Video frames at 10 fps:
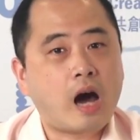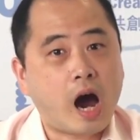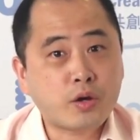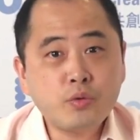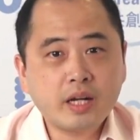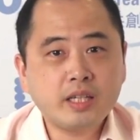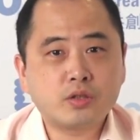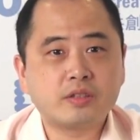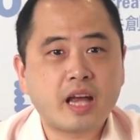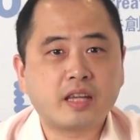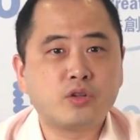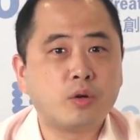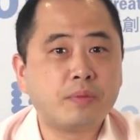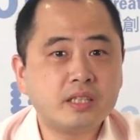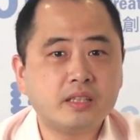Are you ready to take
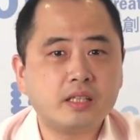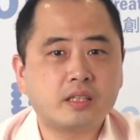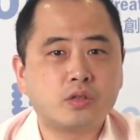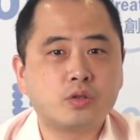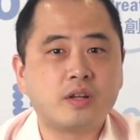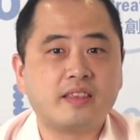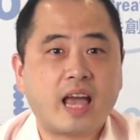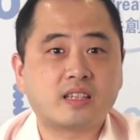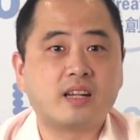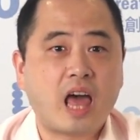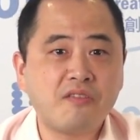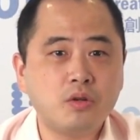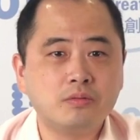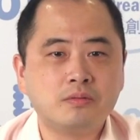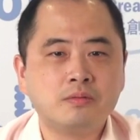your business to the next level?